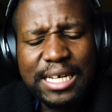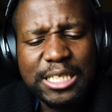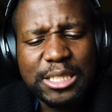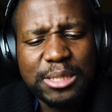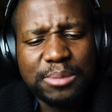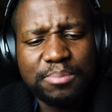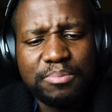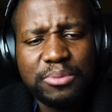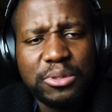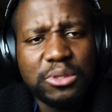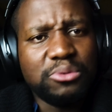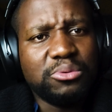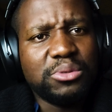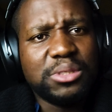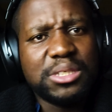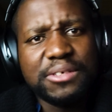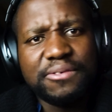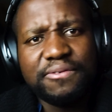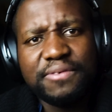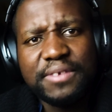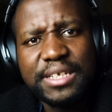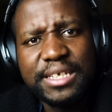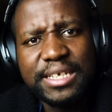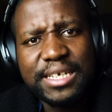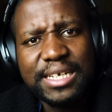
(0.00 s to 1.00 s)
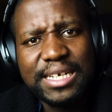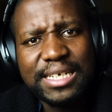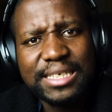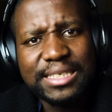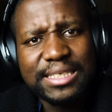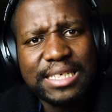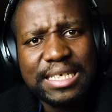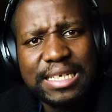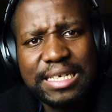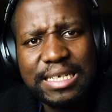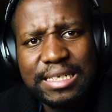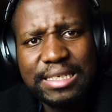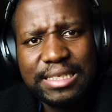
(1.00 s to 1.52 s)
as beautifully
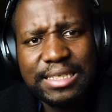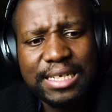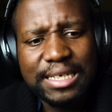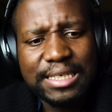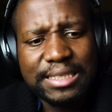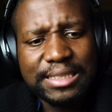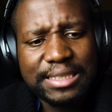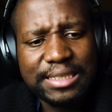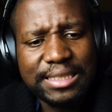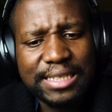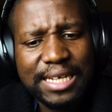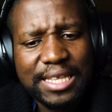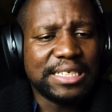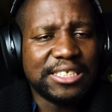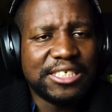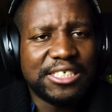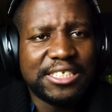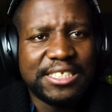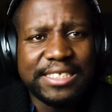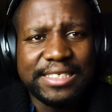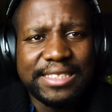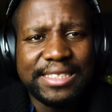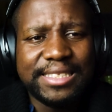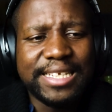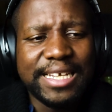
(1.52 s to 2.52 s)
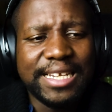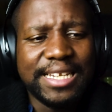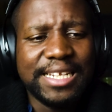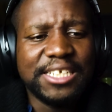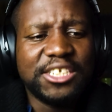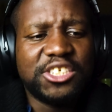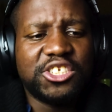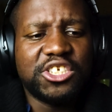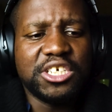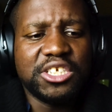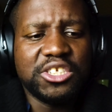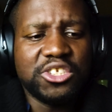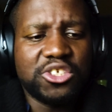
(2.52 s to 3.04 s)
as he does it he's
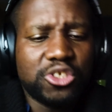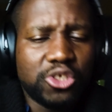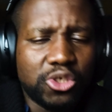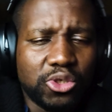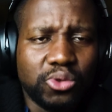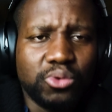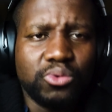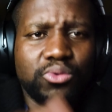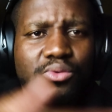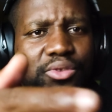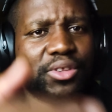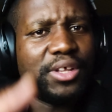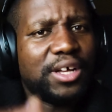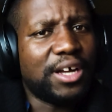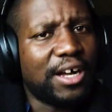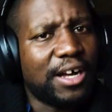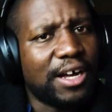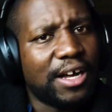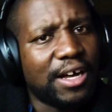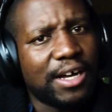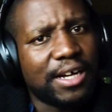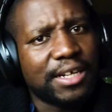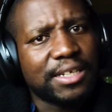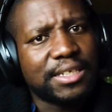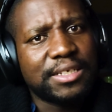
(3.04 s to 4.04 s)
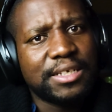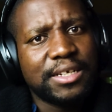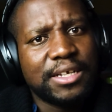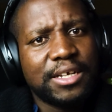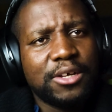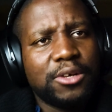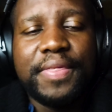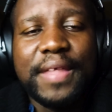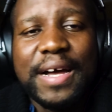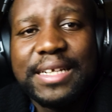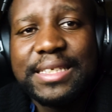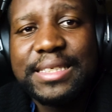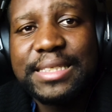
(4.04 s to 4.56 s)
diligent to the art
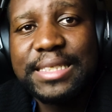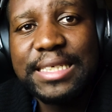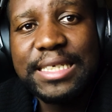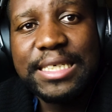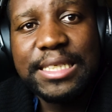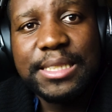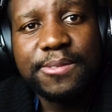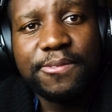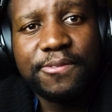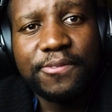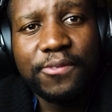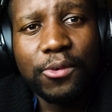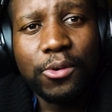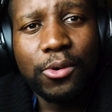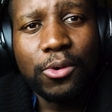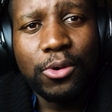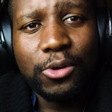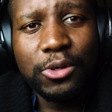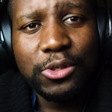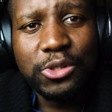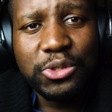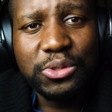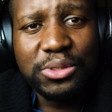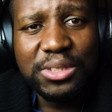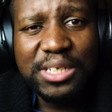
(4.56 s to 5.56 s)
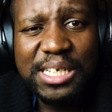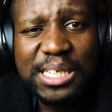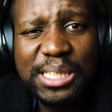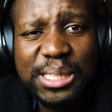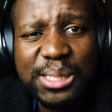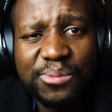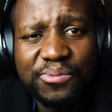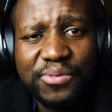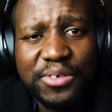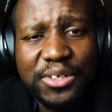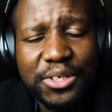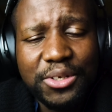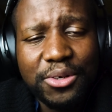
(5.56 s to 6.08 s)
that's it for
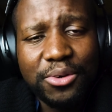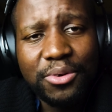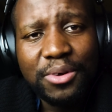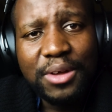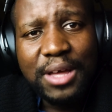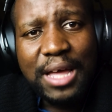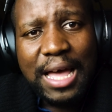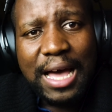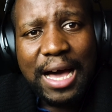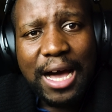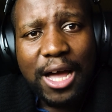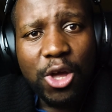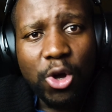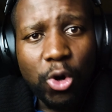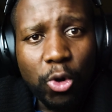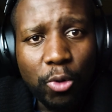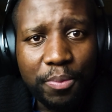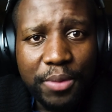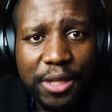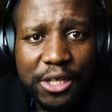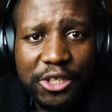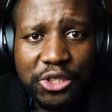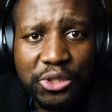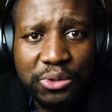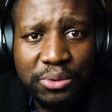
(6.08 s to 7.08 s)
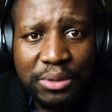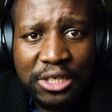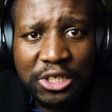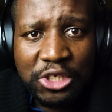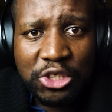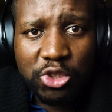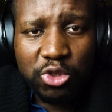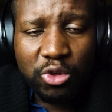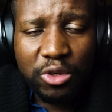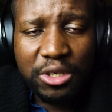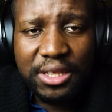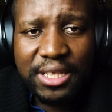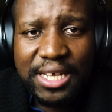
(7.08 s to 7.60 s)
today's video i hope that you
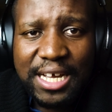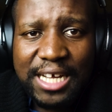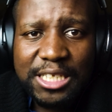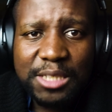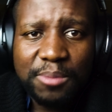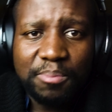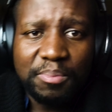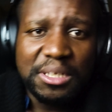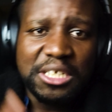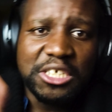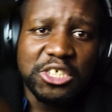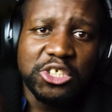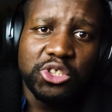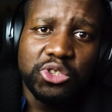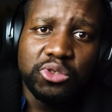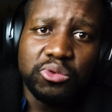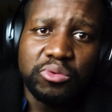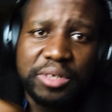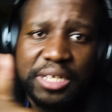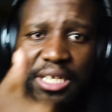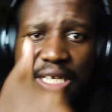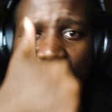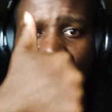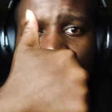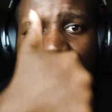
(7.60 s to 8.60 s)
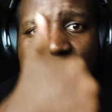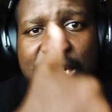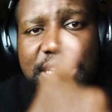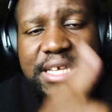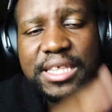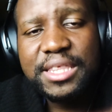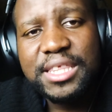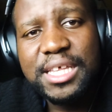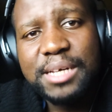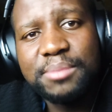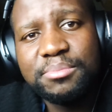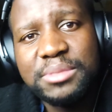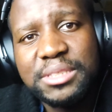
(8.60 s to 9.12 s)
enjoyed that please do leave
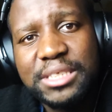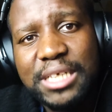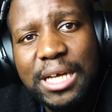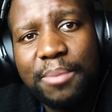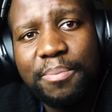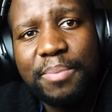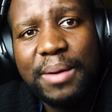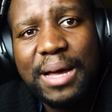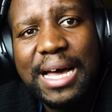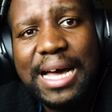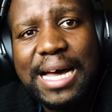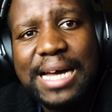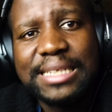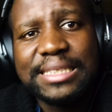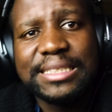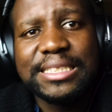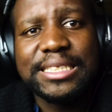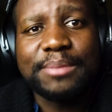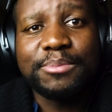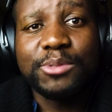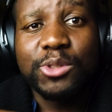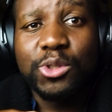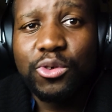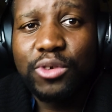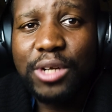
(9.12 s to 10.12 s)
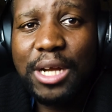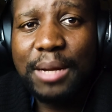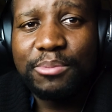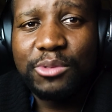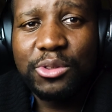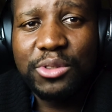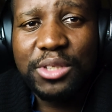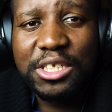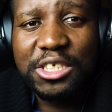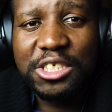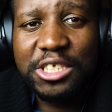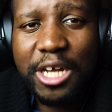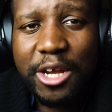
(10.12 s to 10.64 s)
a thumbs up and subscribe
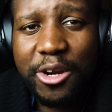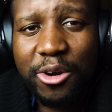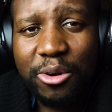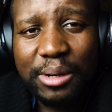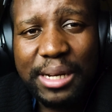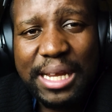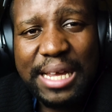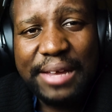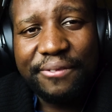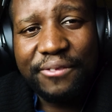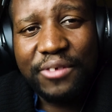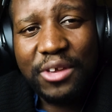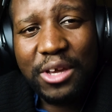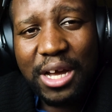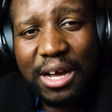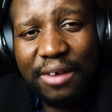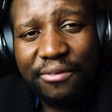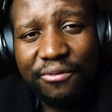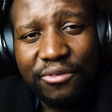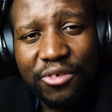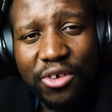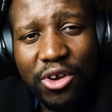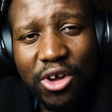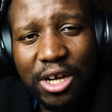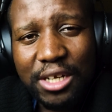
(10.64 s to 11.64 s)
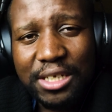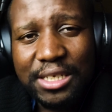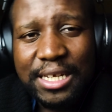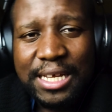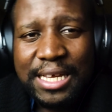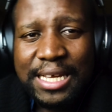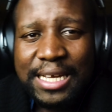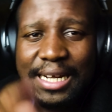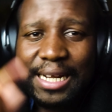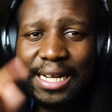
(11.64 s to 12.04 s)
to the channel if you have not